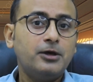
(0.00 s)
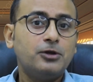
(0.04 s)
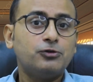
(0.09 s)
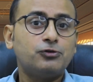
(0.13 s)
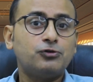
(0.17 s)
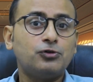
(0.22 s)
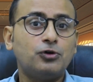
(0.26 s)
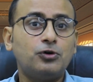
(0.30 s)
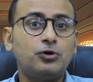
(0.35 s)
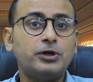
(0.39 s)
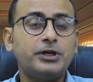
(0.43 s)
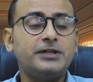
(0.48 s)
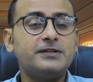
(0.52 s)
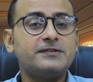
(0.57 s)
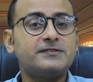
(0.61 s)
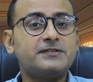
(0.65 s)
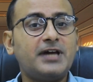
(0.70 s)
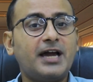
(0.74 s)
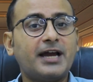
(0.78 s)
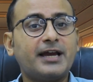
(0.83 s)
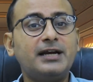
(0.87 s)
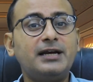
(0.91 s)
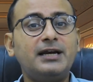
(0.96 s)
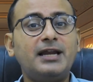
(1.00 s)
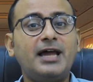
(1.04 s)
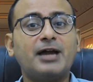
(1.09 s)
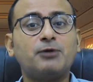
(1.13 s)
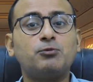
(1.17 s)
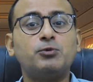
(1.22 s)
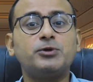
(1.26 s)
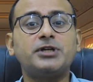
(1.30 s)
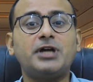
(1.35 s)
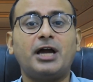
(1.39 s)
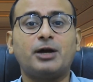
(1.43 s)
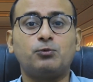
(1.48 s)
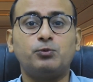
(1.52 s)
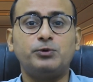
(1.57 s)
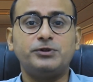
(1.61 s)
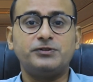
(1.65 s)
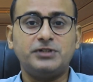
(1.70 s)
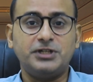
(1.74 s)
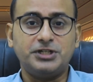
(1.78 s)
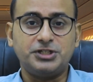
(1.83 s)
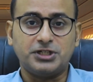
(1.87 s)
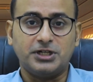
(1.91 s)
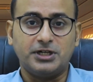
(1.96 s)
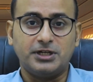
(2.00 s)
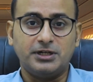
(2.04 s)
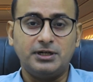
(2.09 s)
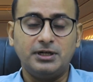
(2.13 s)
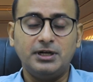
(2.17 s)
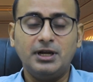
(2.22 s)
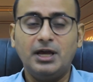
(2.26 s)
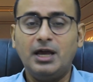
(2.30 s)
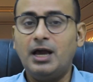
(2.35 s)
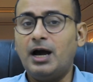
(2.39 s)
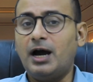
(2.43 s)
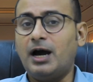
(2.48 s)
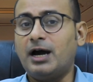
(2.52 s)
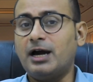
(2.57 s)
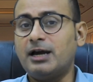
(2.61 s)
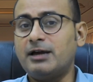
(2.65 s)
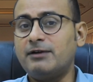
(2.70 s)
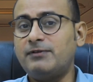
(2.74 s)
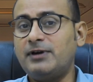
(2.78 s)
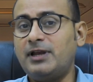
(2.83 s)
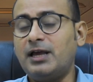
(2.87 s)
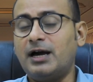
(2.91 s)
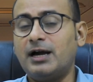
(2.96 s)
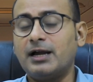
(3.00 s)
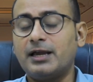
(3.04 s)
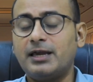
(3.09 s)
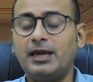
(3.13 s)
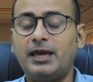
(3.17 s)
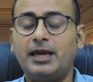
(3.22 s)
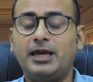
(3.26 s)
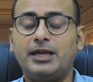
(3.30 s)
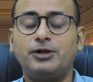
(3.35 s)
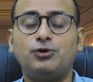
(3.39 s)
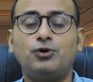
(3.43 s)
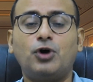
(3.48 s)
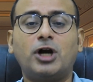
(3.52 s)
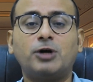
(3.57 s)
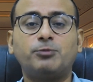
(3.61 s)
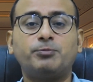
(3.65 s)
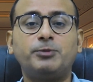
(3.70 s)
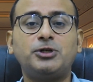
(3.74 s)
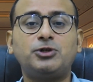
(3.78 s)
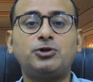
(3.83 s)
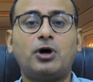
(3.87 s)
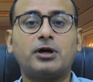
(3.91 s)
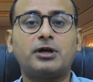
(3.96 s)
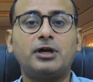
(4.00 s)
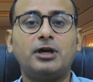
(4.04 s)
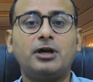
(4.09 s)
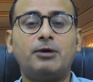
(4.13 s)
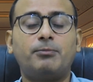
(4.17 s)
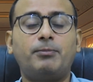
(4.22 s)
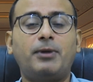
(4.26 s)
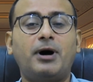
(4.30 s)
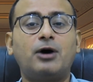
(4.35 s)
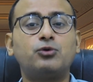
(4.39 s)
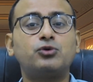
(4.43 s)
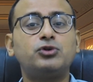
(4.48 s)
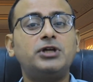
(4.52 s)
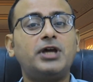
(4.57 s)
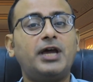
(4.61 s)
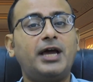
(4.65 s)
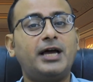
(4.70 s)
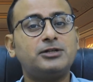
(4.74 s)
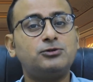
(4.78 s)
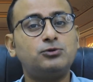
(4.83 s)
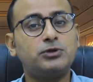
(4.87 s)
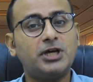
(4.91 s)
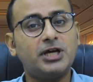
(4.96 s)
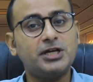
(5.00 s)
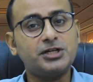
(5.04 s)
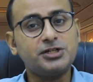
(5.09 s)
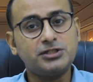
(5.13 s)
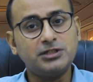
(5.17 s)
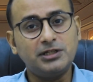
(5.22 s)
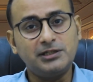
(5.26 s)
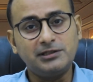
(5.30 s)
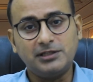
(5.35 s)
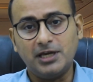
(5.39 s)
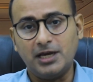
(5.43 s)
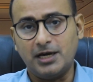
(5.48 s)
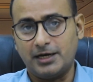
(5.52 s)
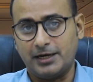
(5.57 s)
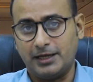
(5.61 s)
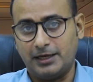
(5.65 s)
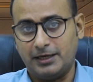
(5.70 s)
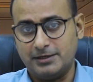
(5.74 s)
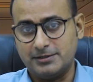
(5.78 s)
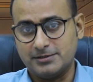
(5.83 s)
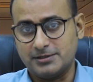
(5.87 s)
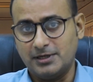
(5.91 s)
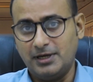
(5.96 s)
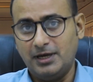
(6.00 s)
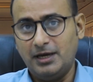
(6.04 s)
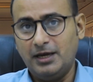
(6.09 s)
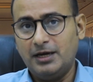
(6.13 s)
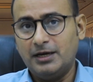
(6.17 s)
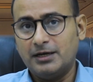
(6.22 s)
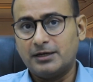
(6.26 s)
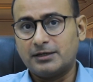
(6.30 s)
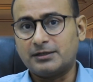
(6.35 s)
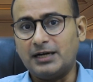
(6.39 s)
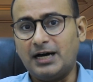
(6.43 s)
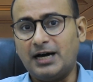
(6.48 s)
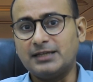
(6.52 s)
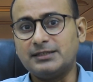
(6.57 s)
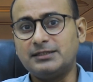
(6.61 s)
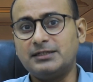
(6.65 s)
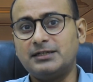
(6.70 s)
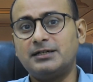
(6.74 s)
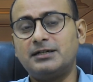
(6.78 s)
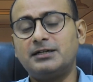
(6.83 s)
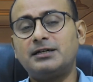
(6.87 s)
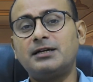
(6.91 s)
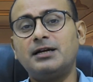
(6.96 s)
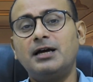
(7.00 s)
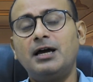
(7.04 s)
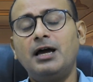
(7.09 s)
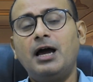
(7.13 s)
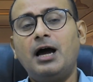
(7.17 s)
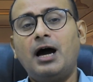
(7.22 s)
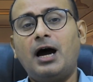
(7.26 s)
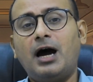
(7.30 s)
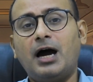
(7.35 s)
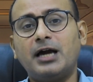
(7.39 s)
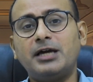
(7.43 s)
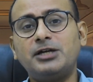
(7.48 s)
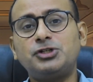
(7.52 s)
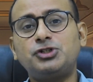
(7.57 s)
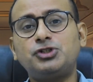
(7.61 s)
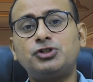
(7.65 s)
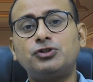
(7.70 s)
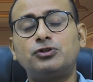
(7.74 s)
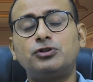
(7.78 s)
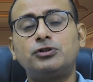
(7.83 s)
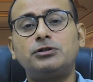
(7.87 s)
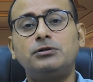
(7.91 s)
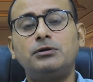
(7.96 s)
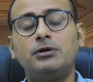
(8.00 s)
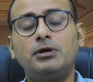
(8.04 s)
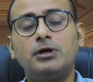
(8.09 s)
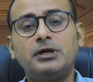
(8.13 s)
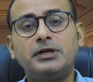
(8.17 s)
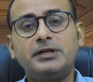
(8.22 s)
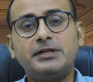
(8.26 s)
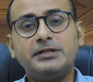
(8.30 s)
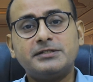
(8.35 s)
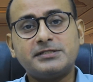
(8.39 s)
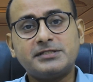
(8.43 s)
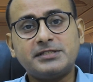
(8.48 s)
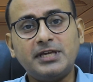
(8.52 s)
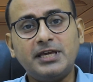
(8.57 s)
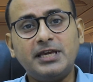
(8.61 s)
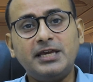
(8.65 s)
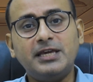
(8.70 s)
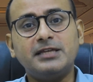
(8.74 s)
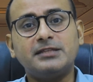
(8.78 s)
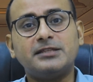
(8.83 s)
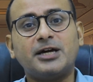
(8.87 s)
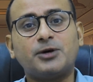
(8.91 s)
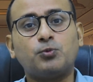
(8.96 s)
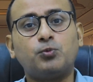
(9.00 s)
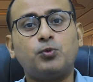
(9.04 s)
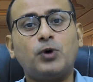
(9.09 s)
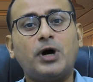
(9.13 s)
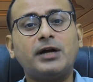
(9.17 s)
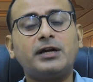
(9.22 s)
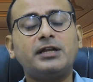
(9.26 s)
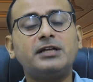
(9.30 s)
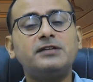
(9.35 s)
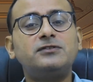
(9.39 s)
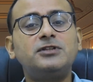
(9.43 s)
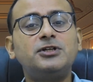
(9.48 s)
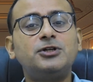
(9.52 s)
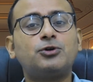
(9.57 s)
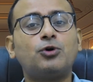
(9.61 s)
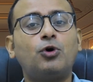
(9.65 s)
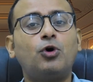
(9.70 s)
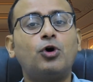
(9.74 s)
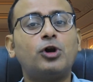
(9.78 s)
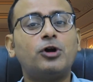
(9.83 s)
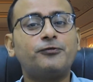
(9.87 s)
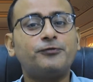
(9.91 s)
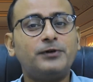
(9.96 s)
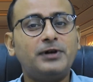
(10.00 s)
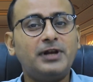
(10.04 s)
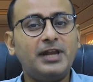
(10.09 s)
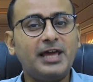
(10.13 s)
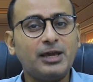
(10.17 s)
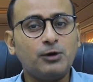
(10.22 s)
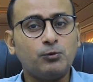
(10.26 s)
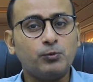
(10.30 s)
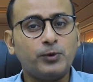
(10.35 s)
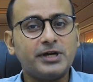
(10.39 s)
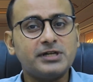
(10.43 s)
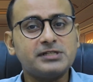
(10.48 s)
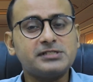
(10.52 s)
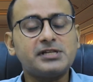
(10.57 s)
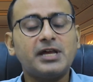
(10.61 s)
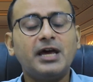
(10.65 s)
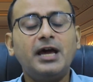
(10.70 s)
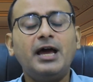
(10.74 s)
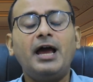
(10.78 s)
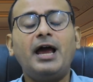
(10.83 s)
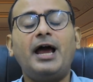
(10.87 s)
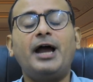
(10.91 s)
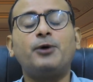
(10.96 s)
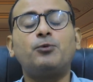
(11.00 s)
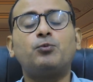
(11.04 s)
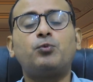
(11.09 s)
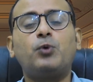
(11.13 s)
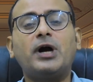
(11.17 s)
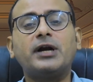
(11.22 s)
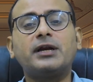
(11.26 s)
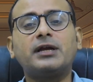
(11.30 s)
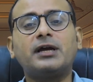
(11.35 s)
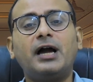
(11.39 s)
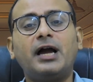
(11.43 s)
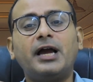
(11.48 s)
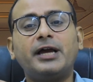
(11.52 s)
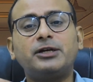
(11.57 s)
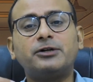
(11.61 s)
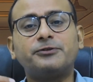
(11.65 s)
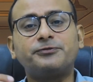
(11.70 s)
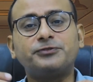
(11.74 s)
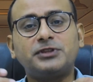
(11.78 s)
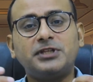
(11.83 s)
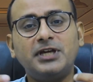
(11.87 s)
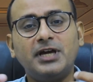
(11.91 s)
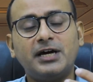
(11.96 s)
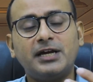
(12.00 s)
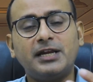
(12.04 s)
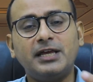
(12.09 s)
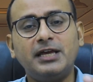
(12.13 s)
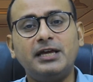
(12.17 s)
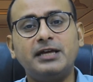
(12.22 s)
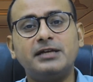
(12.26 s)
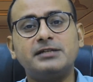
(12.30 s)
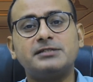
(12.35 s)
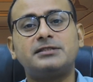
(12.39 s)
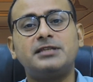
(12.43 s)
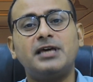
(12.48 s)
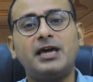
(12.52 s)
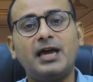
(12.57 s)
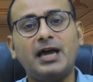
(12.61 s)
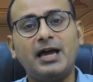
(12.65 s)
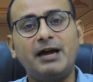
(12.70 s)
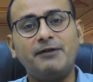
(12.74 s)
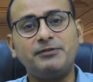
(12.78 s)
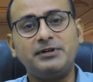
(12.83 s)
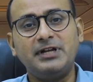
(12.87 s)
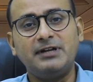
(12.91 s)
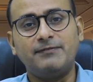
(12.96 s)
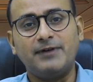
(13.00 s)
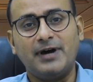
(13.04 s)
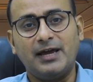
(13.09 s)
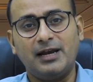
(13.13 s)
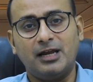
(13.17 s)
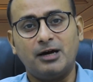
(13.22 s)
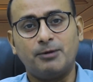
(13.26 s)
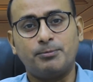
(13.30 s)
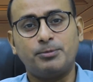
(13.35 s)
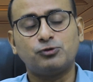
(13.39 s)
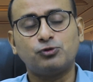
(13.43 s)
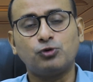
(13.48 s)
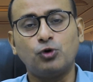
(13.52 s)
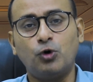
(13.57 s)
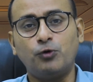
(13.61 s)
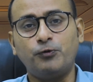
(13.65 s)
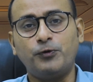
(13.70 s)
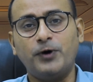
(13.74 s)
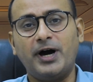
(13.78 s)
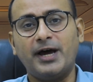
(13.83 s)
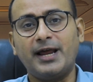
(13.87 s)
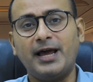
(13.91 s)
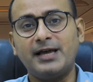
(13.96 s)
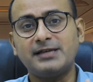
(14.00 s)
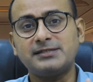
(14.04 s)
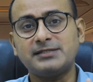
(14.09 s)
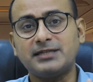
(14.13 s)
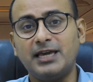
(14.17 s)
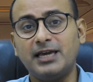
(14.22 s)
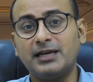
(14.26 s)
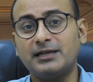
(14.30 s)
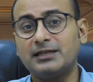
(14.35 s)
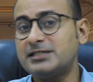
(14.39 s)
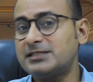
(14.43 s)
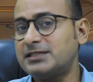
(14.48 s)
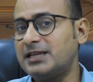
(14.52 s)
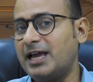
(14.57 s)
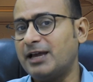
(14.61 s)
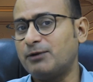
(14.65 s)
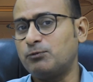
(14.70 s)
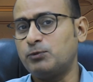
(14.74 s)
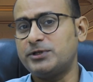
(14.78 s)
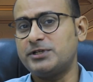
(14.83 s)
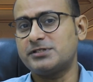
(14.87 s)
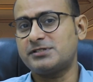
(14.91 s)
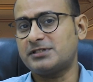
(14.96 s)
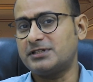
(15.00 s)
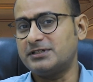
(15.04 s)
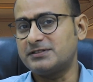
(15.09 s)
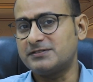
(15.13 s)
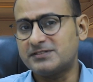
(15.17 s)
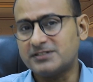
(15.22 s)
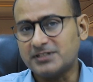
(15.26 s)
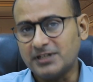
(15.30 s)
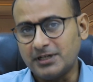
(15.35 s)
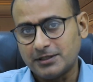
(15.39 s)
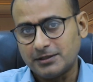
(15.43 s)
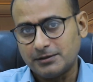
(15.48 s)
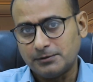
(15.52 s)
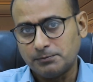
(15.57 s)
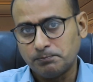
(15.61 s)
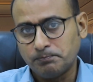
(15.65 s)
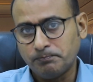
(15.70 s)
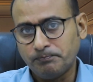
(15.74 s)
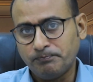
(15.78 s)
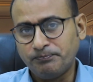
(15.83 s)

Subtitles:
So in second language acquisition, I will again not be talking about the educational theories. Rather, I should see that what is the role of linguists and what kind of theories they have developed so far as English language is concerned.